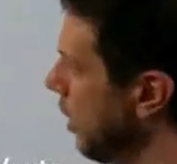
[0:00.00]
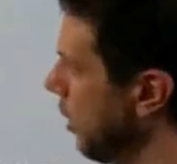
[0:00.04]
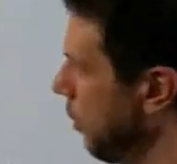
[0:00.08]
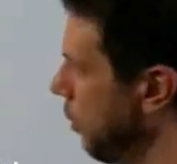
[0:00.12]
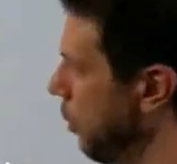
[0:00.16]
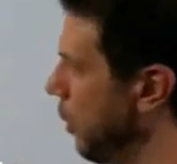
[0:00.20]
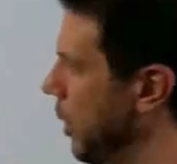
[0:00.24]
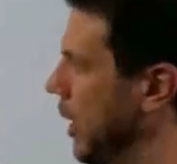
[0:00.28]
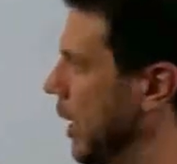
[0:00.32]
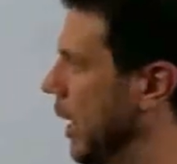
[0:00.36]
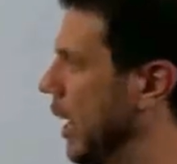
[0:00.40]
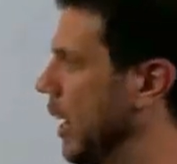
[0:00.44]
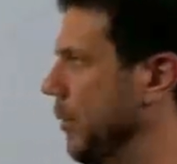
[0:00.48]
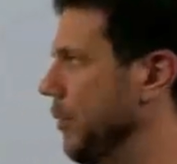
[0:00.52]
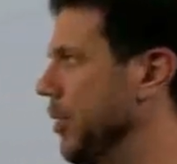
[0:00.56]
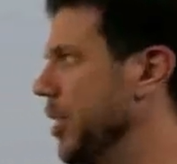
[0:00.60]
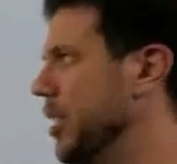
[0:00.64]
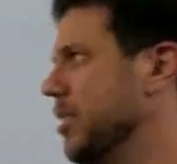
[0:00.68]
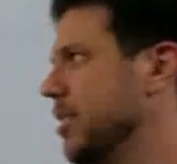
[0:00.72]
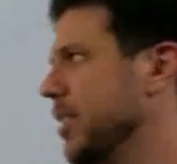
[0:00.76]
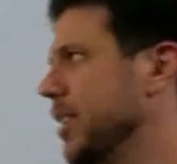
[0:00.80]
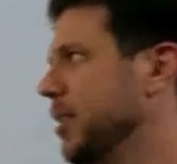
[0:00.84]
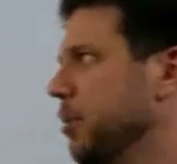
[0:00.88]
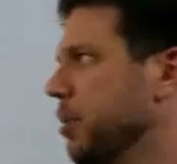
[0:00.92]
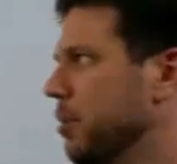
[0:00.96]
We
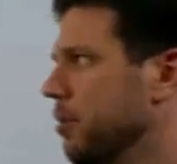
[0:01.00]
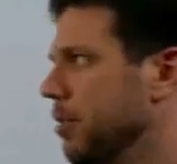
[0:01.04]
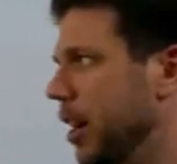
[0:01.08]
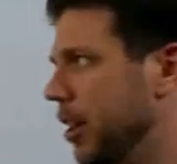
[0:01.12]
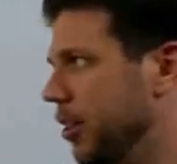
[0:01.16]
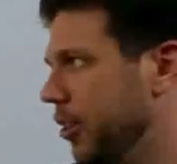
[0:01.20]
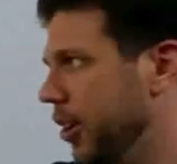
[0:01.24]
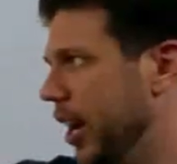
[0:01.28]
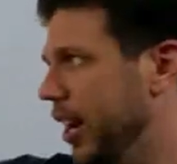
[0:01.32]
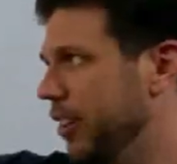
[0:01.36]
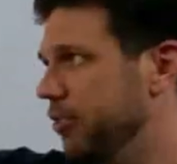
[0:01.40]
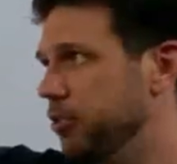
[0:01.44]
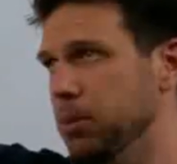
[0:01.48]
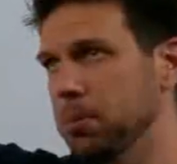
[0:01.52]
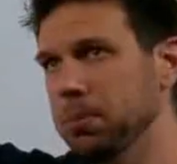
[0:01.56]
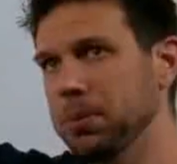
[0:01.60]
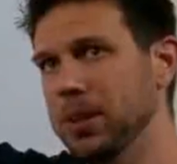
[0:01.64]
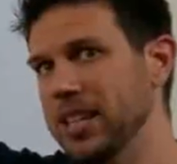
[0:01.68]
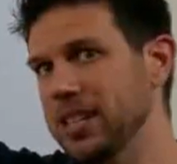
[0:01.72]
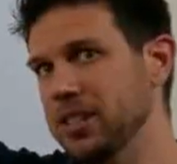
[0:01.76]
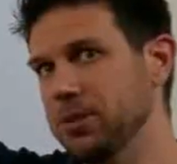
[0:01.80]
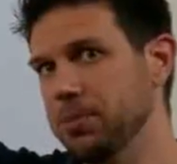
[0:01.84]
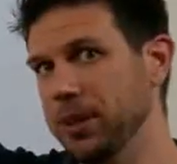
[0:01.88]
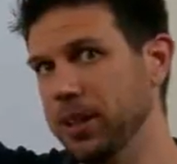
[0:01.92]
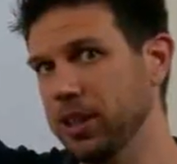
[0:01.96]
obviously would rather have
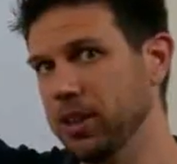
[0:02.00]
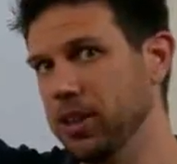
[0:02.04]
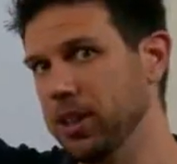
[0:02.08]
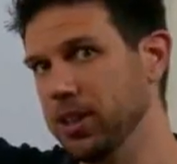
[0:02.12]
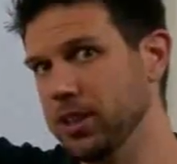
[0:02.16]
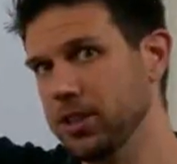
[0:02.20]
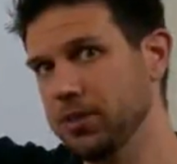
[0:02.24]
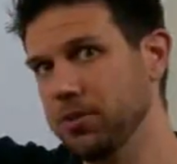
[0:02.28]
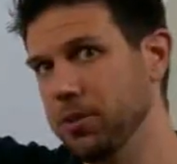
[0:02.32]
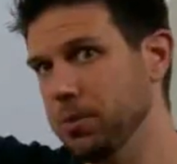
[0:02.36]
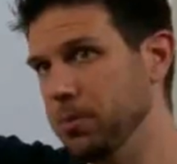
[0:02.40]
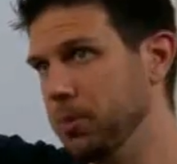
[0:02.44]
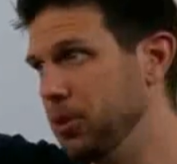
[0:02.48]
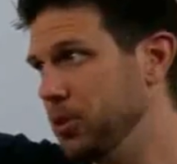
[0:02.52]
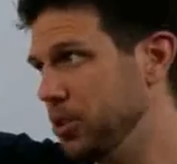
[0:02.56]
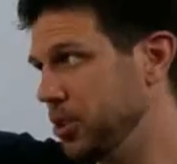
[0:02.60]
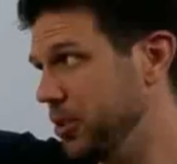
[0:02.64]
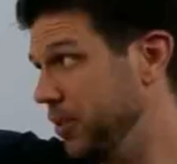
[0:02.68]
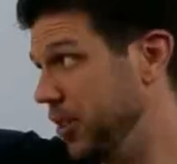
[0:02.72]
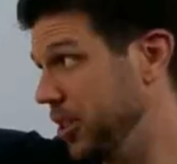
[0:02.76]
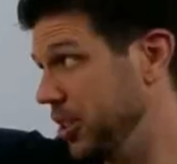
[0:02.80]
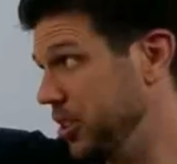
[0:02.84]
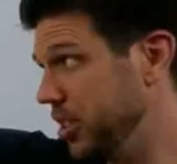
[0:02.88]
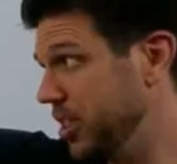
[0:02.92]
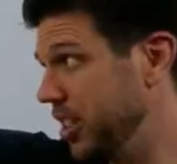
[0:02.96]
replacement cost for most
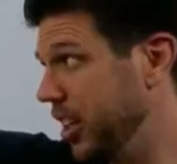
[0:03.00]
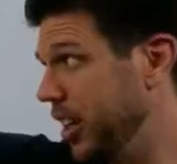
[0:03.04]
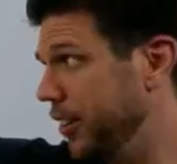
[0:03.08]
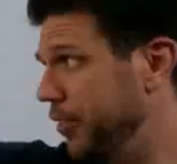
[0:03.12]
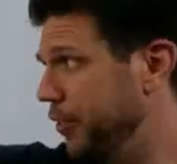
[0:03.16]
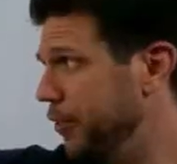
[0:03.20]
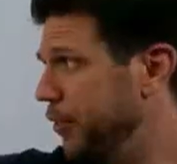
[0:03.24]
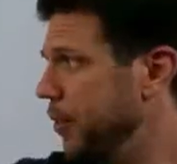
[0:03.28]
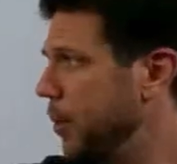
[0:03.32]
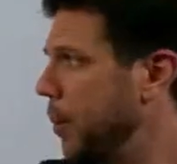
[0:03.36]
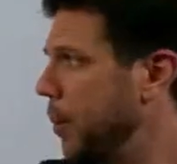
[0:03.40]
of our stuff.